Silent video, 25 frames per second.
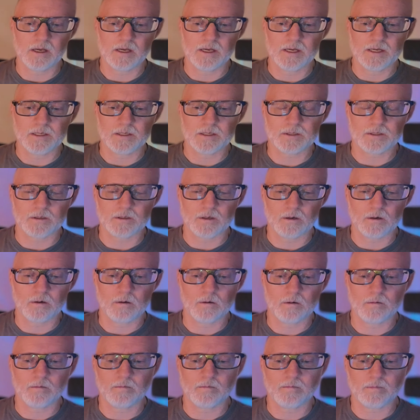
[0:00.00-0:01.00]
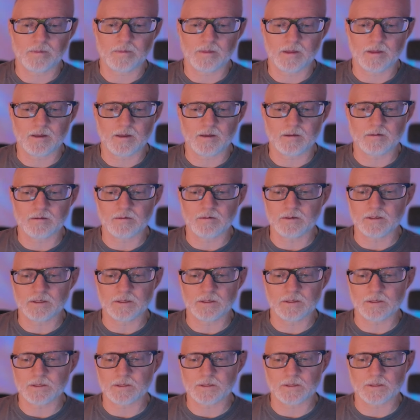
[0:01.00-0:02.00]
So doing
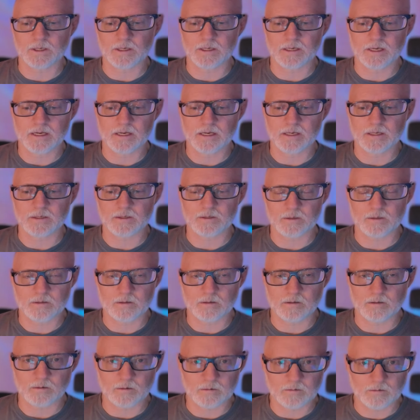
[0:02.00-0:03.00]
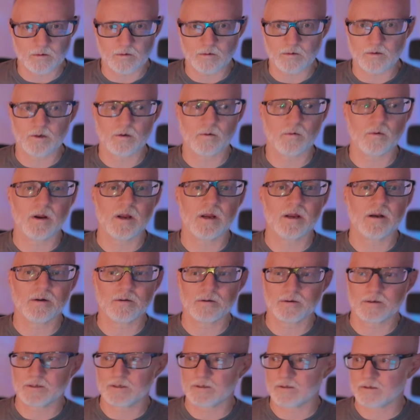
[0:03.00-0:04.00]
just sun A's to lower your weight
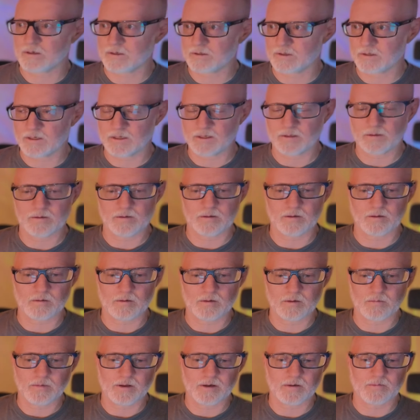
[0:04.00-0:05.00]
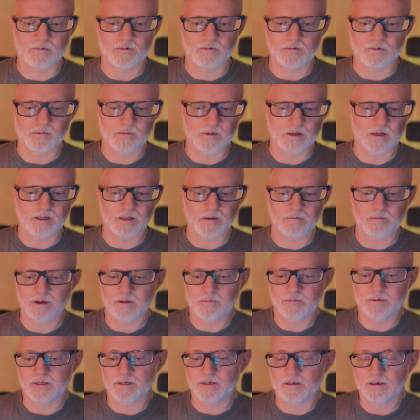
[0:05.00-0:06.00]
or to to get you know the benefit from that that
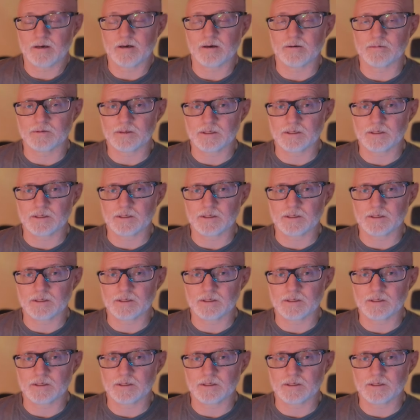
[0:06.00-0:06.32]
might be enough.